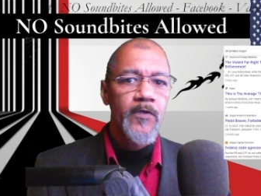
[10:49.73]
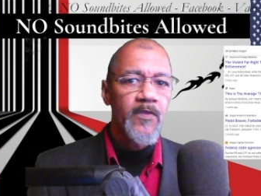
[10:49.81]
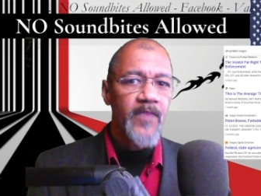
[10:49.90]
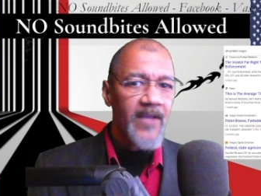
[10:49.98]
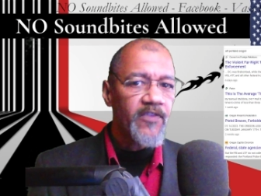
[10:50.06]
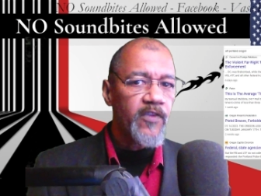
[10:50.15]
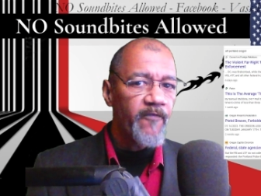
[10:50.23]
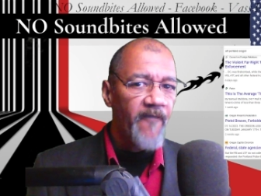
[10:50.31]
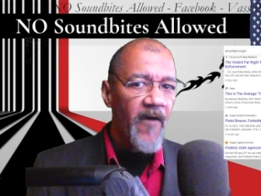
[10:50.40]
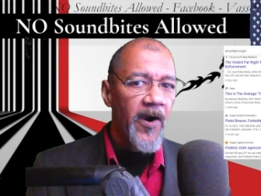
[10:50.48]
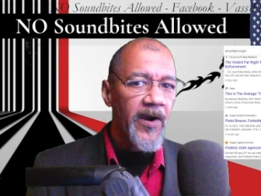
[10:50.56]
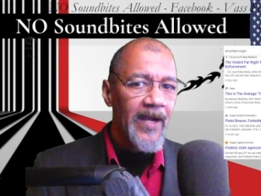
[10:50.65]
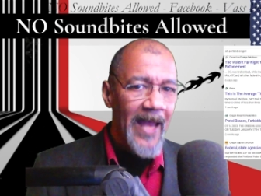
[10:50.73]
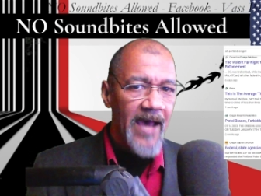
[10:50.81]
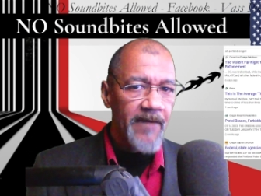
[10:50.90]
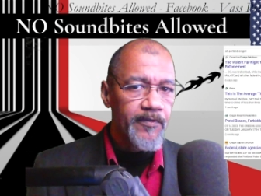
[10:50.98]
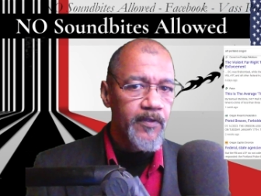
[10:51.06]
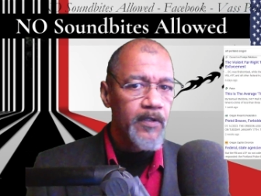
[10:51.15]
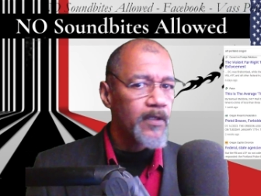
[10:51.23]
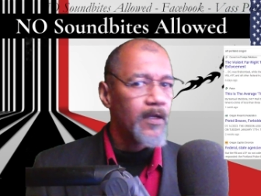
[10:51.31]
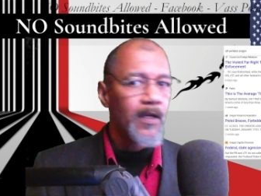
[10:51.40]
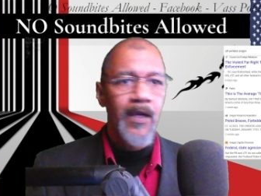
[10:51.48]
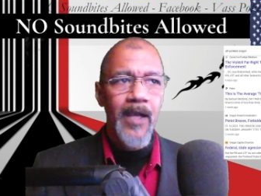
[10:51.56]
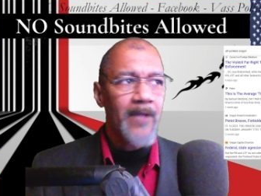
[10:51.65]
that's the far left,
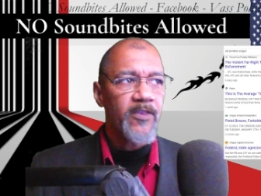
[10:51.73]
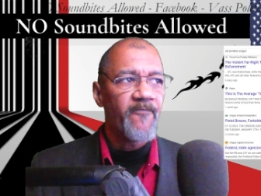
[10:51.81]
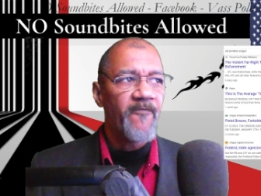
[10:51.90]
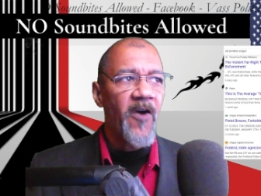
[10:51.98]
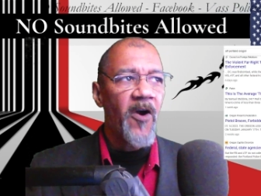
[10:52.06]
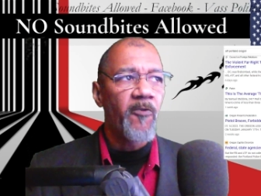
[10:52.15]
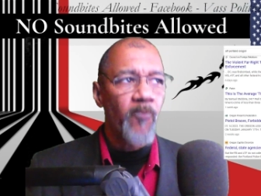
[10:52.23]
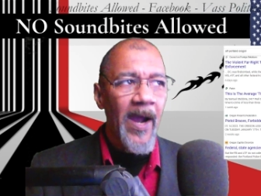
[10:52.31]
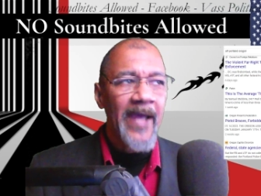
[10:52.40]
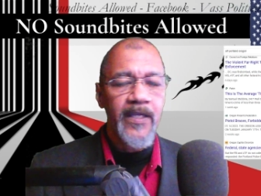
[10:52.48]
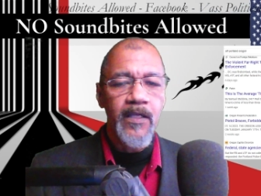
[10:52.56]
not the far right.